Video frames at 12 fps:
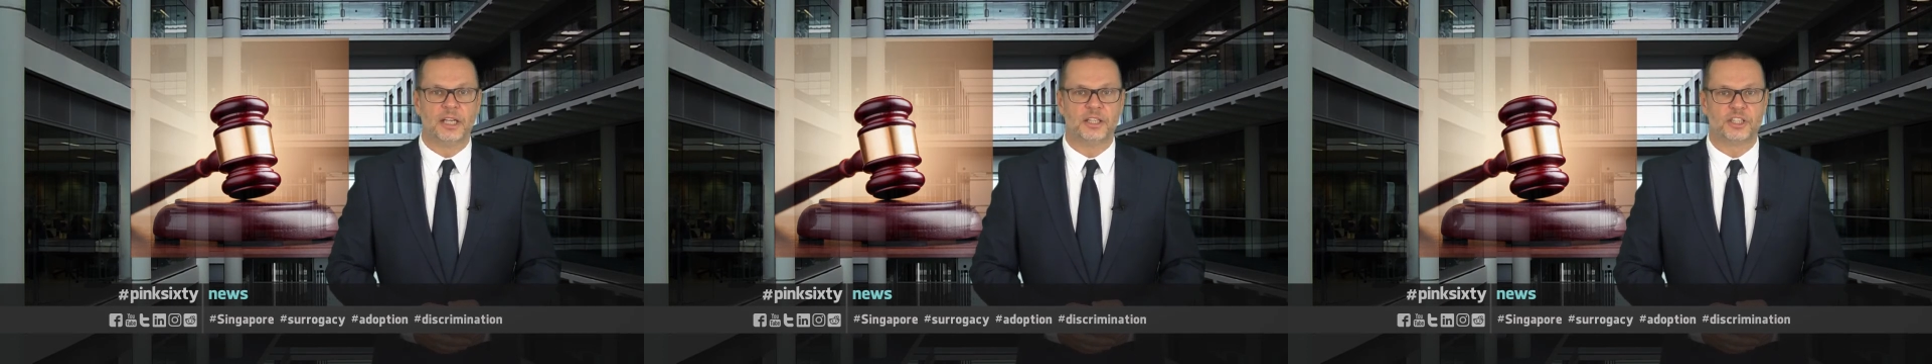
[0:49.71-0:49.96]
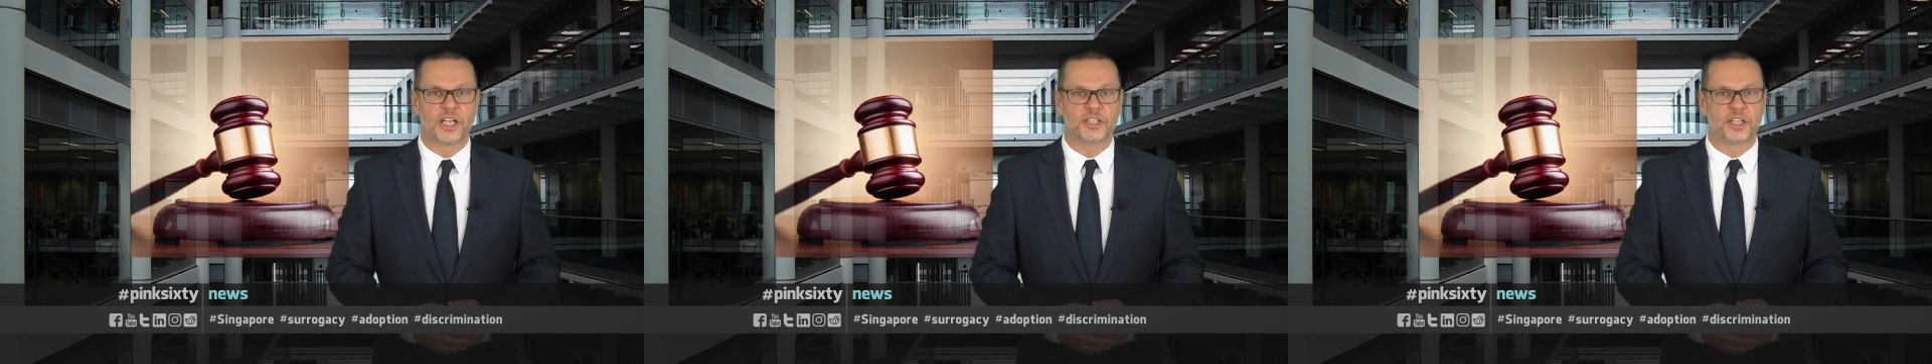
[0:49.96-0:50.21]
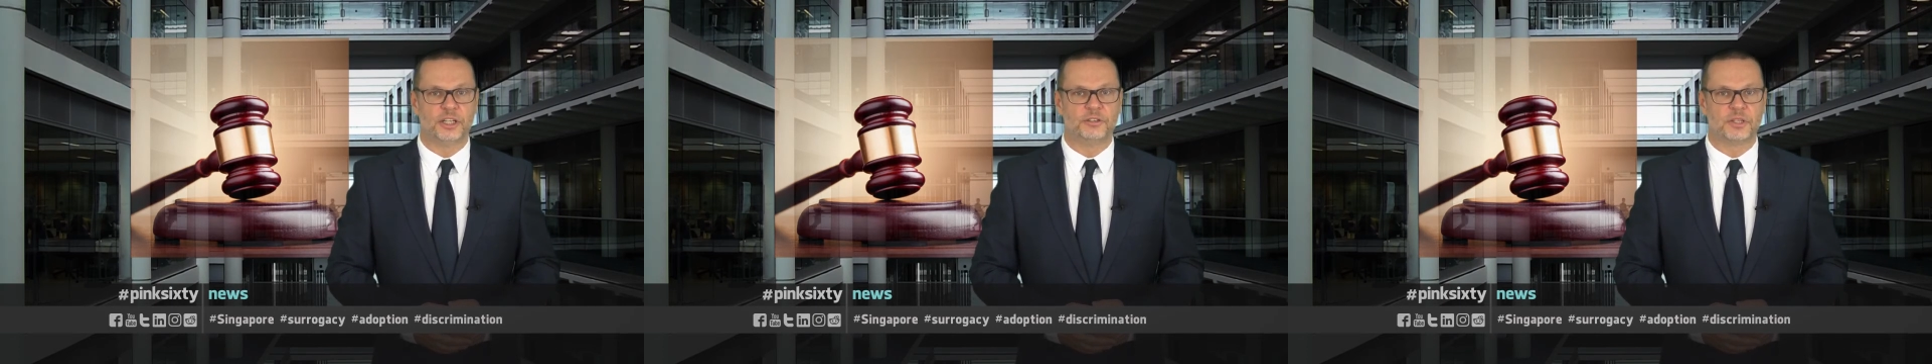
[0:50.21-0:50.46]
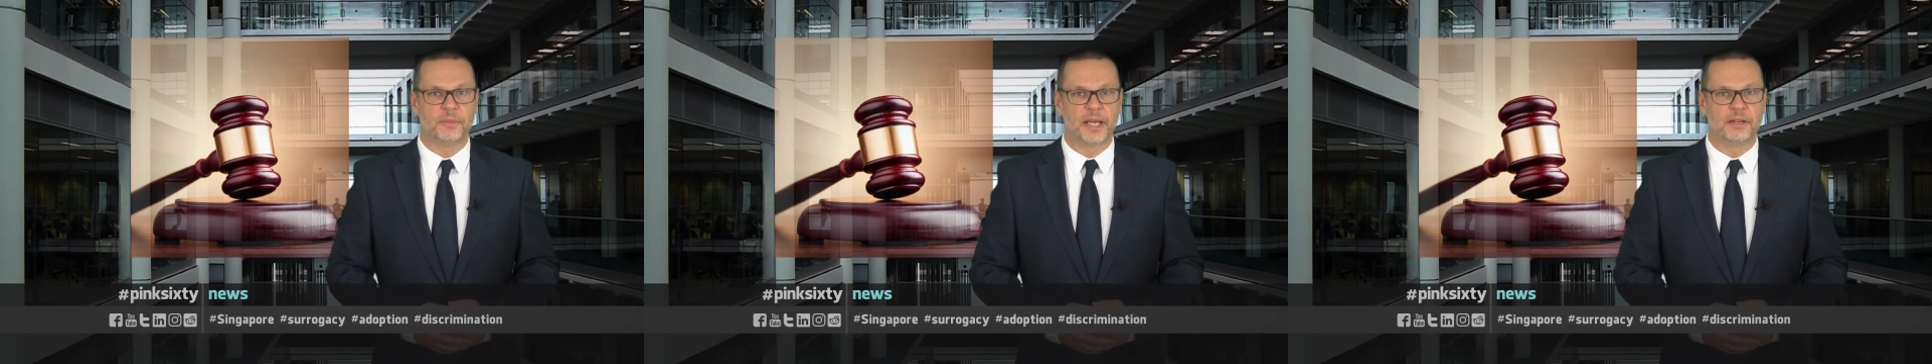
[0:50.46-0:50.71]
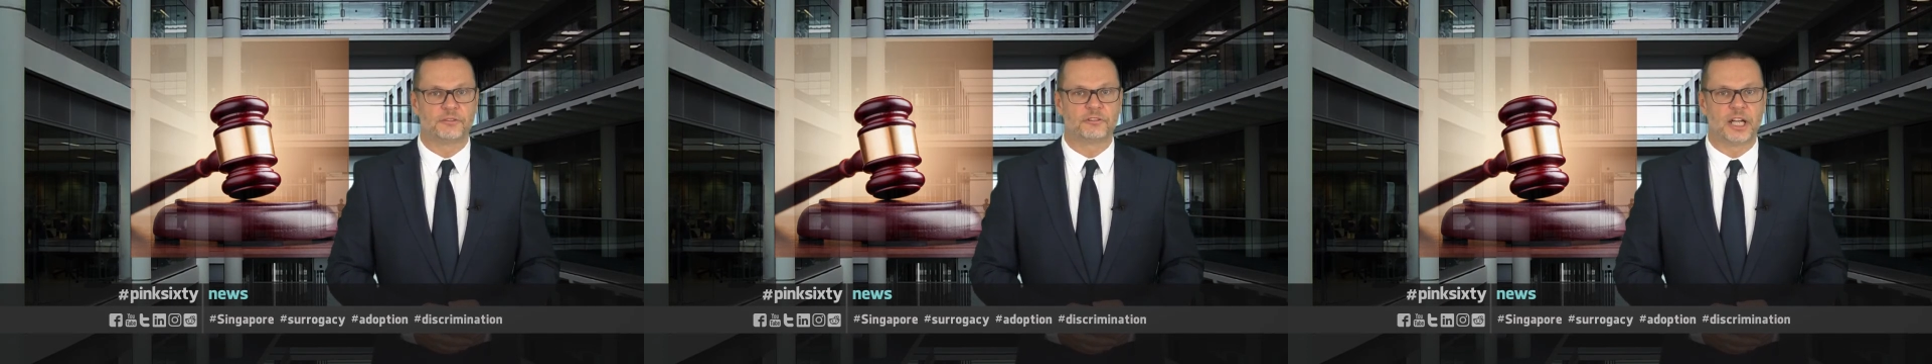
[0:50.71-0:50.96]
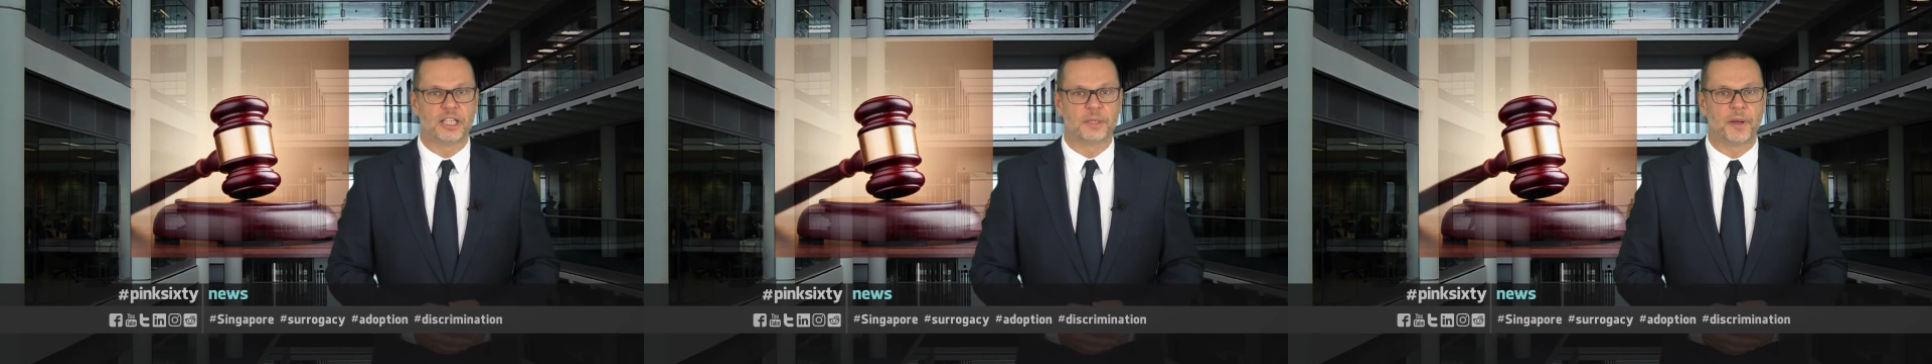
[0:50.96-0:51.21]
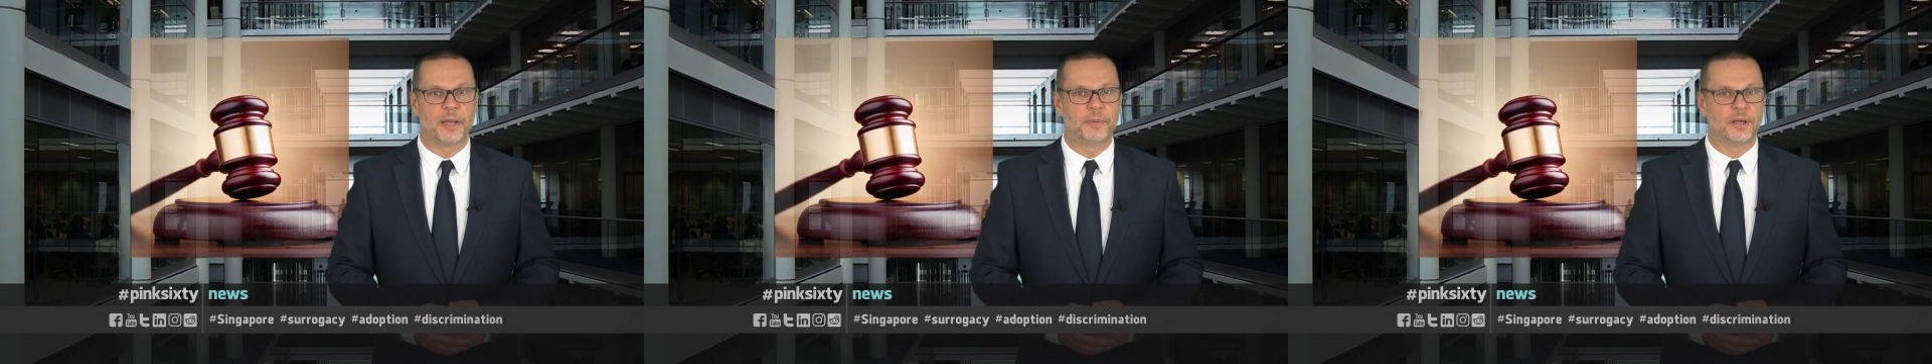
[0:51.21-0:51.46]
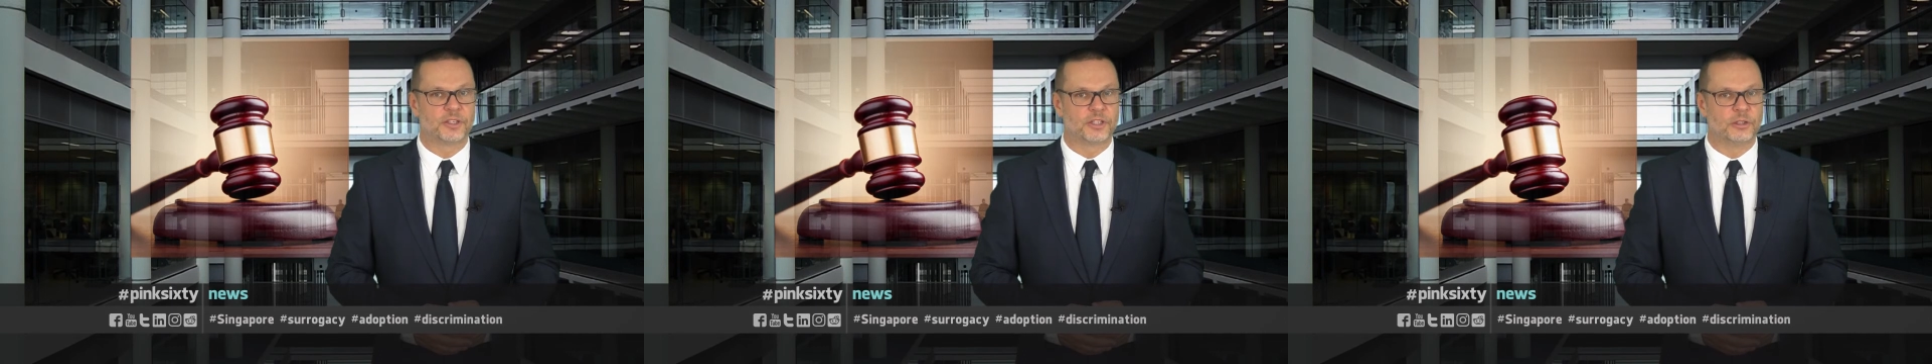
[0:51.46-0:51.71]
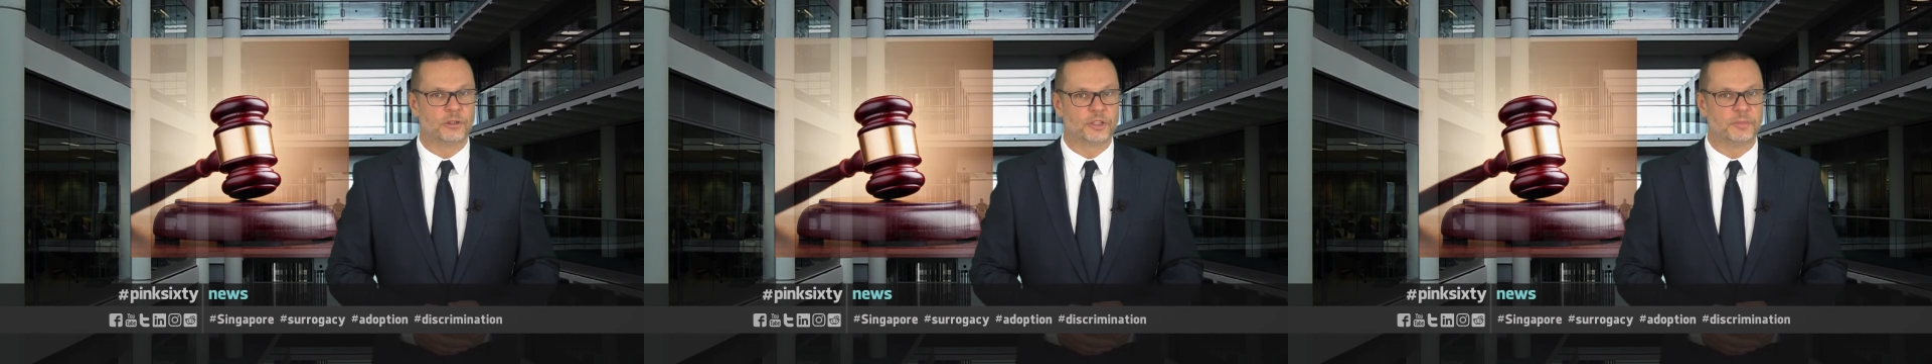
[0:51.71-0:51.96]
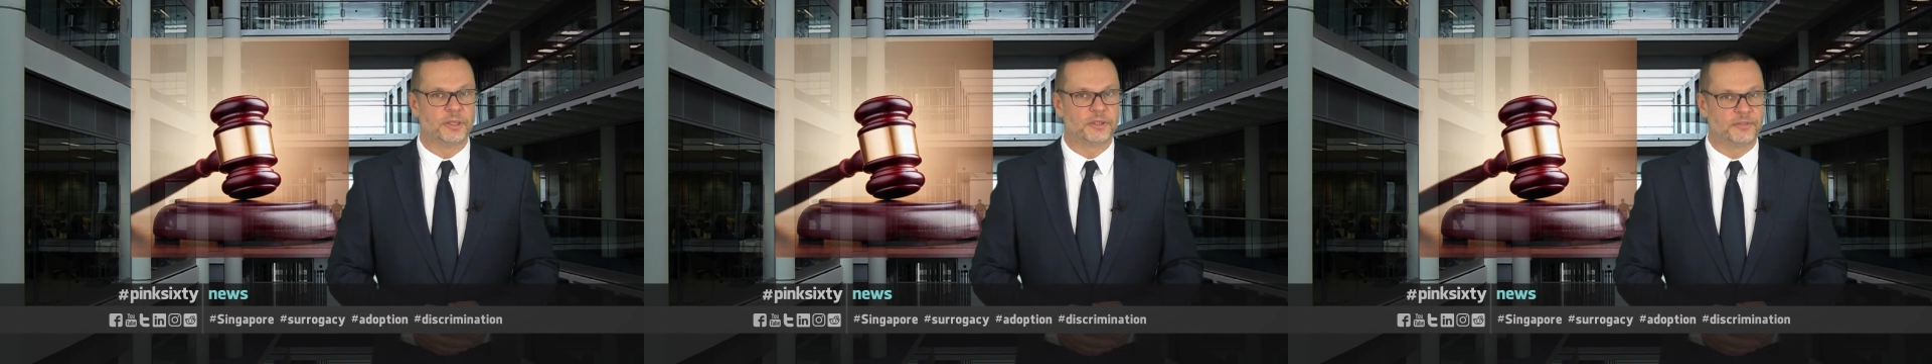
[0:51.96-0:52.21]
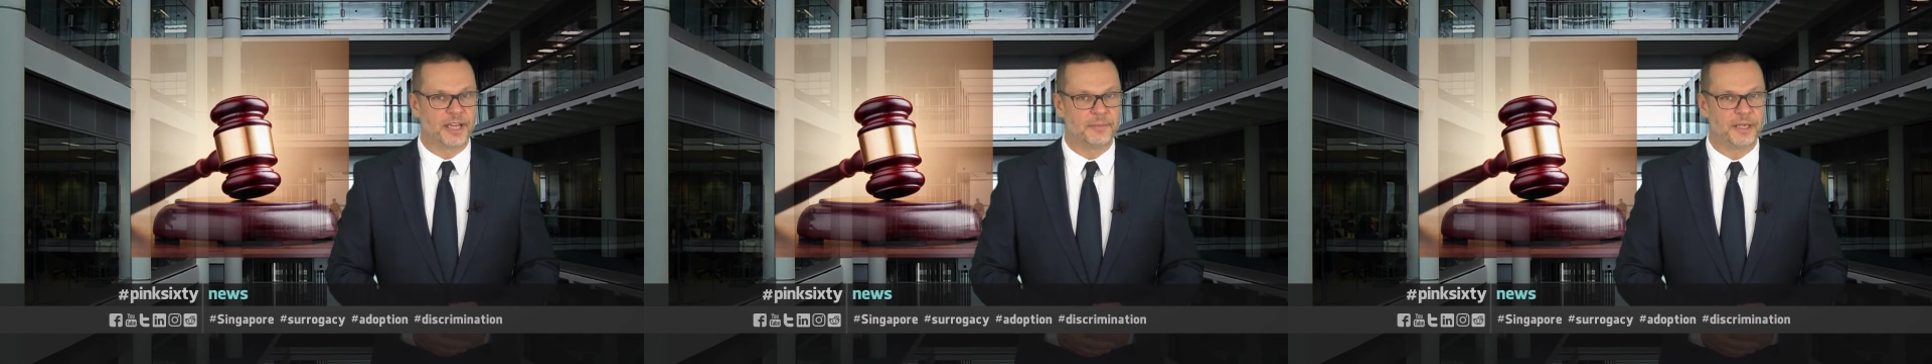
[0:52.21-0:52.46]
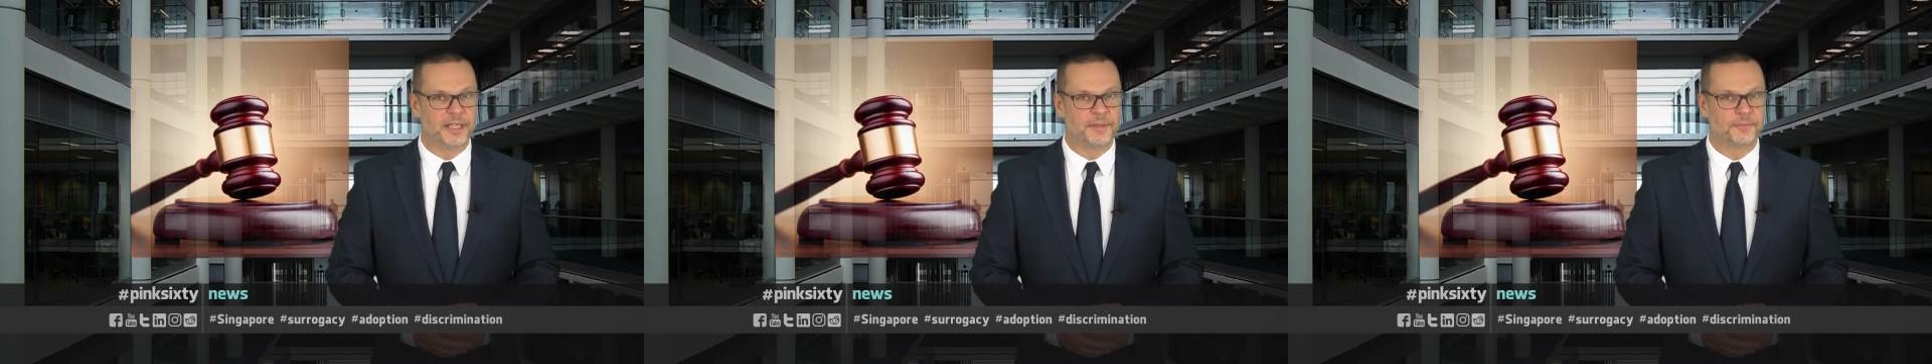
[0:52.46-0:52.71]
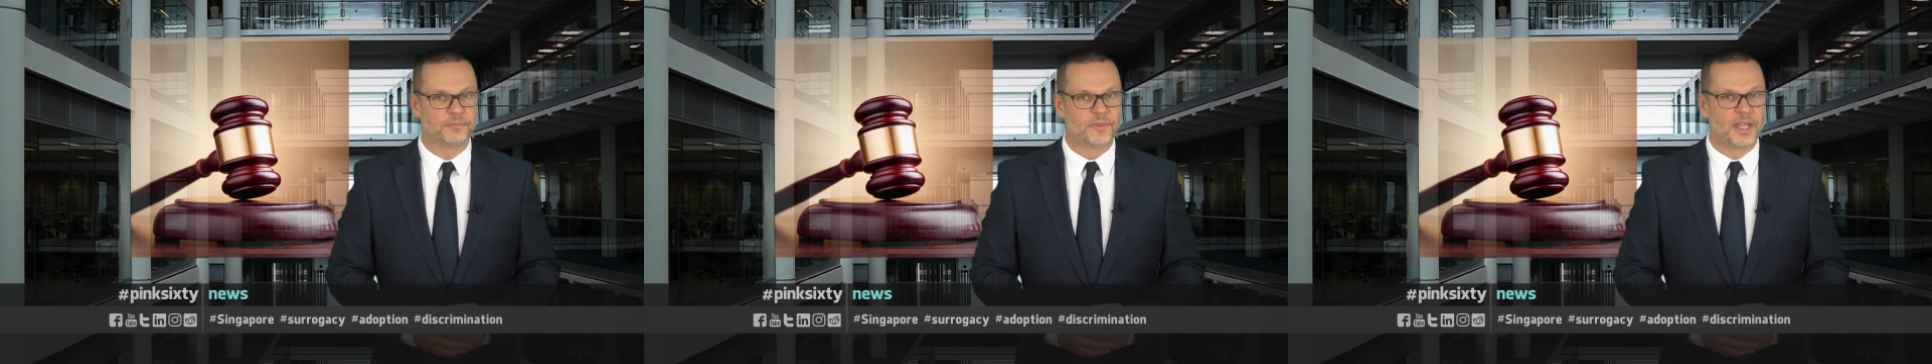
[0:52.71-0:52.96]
and the judge accused the man of trying to bypass the law to build a family.